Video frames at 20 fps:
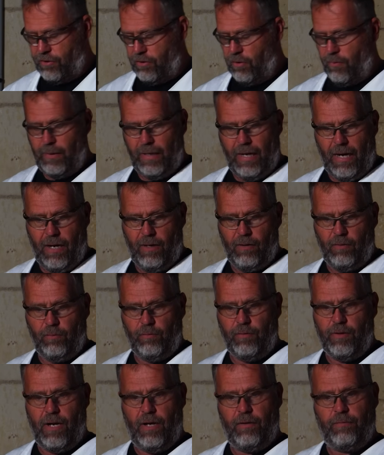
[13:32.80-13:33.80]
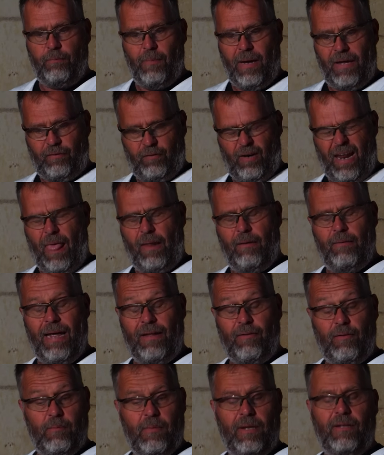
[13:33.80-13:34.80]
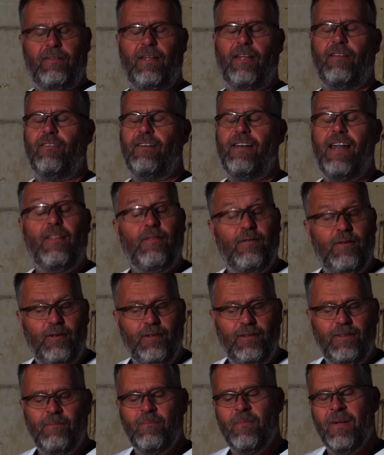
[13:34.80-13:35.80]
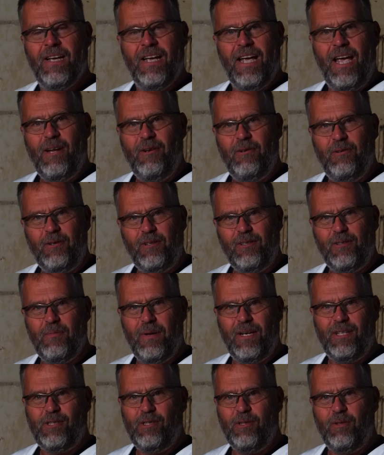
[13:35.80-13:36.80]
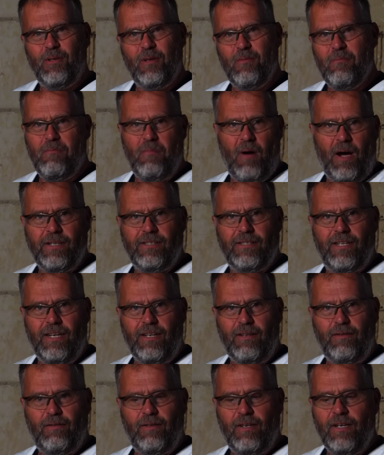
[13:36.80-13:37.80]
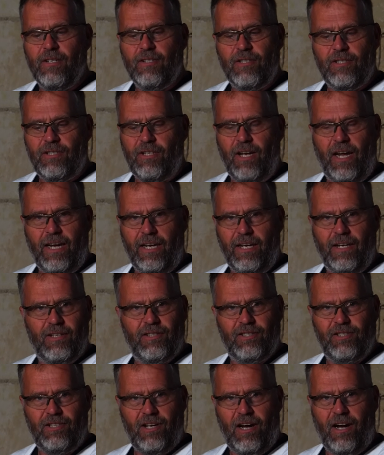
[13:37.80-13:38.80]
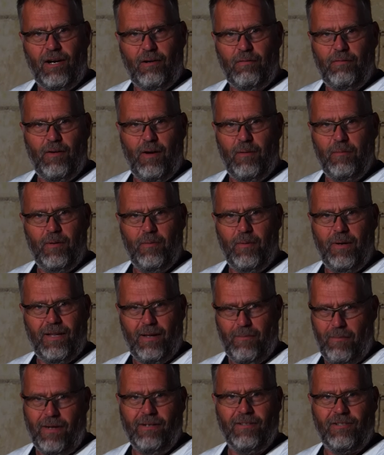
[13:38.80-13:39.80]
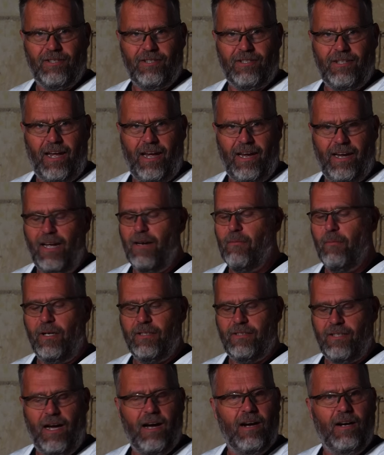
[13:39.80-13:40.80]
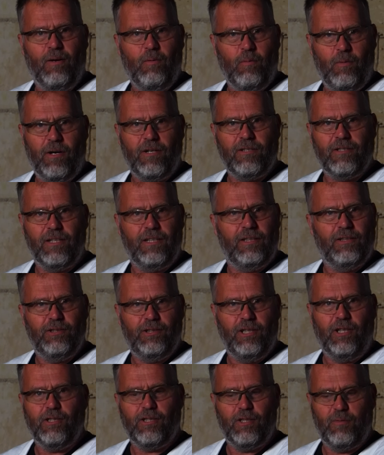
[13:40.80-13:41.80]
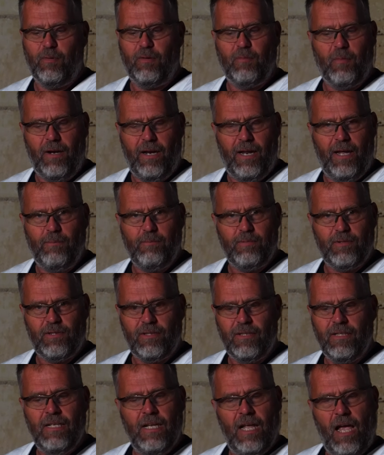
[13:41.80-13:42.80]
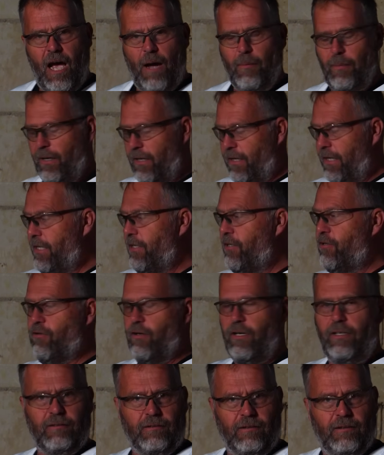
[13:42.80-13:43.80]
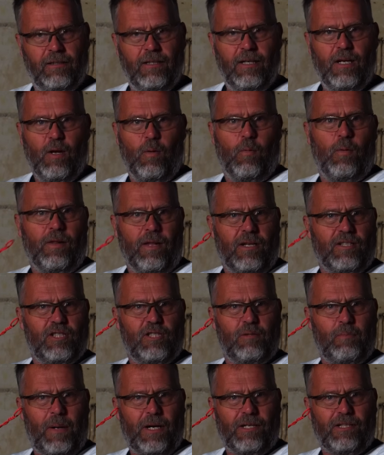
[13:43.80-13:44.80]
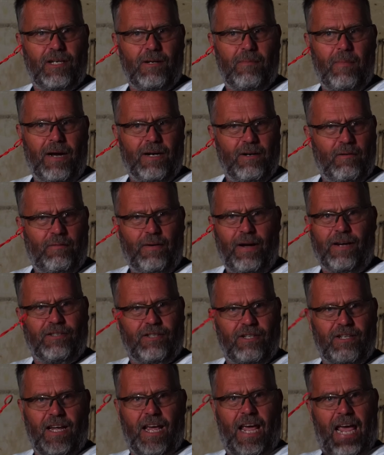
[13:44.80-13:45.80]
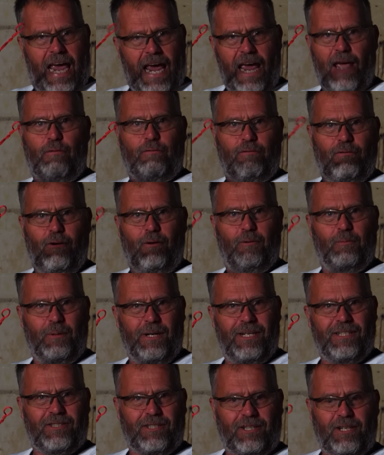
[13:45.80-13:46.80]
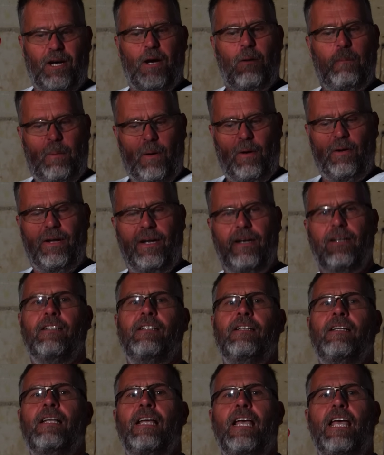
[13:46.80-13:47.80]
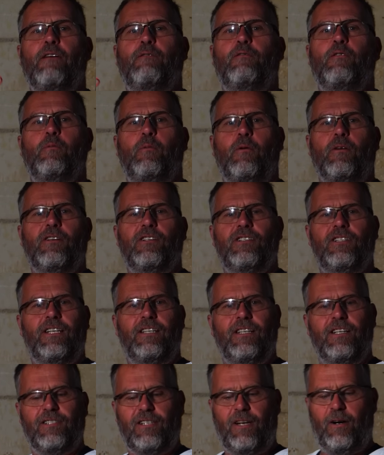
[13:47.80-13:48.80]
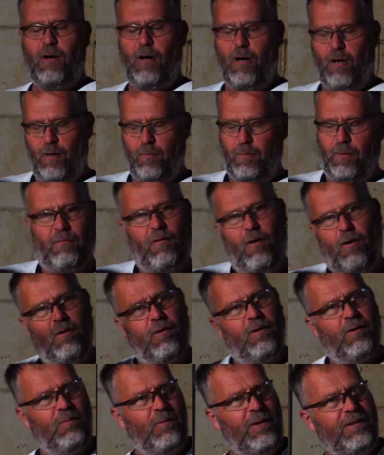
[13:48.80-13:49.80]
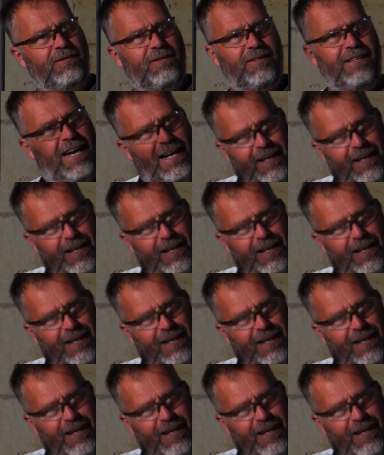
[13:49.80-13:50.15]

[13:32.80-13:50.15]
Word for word: sure we get out all the meth meth meth meth ethanol, in order to make sure that my teeth stay stuck firmly where they're meant to stay and my tongue works in conjunction with my lips, I'm going to need a drill with a specially manufactured ethanol whisk upon it. If you want to see this go horribly wrong, wait till the